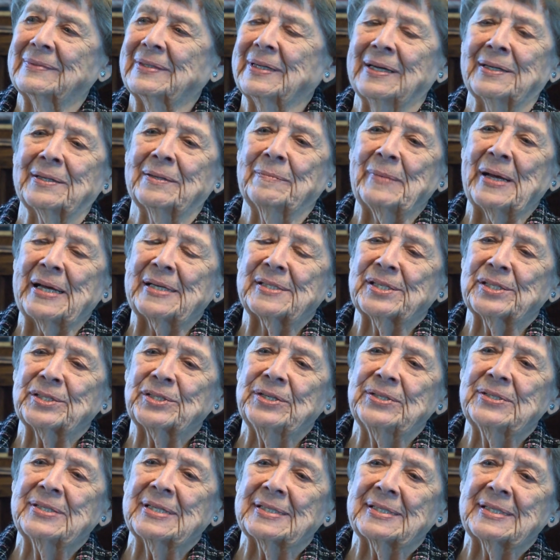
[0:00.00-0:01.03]
the end of
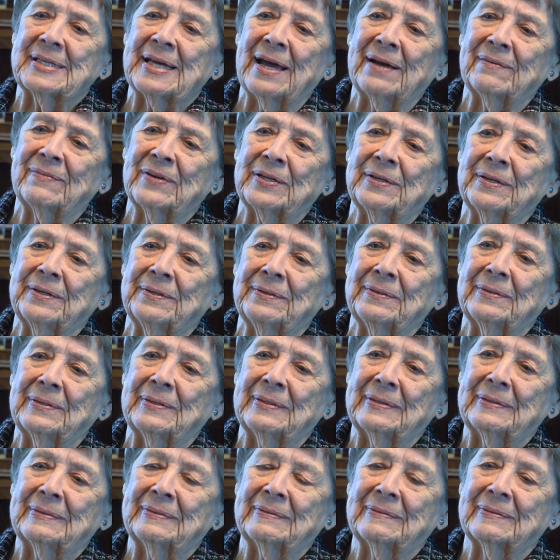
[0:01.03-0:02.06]
Massachusetts Avenue,
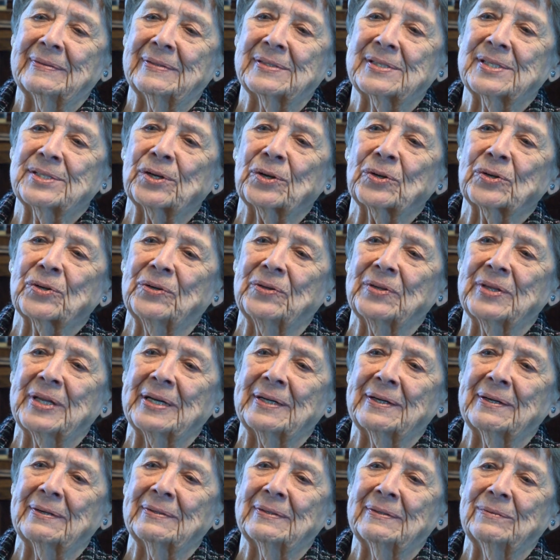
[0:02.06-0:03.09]
the circle
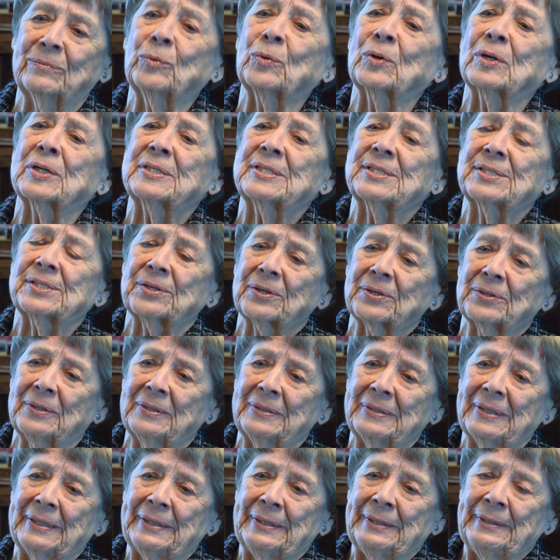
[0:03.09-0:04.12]
there, Ward
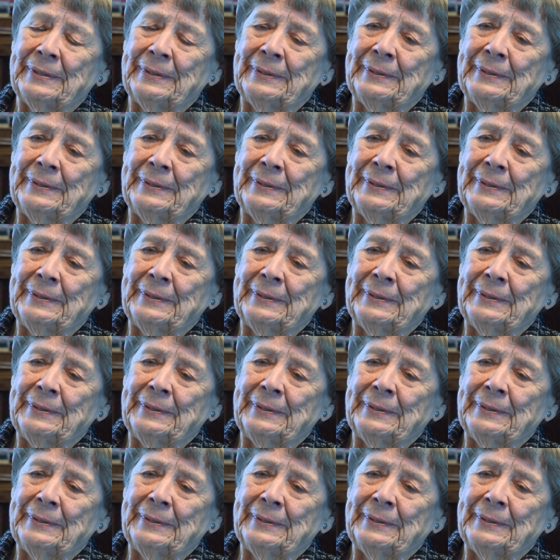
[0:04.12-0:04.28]
Circle.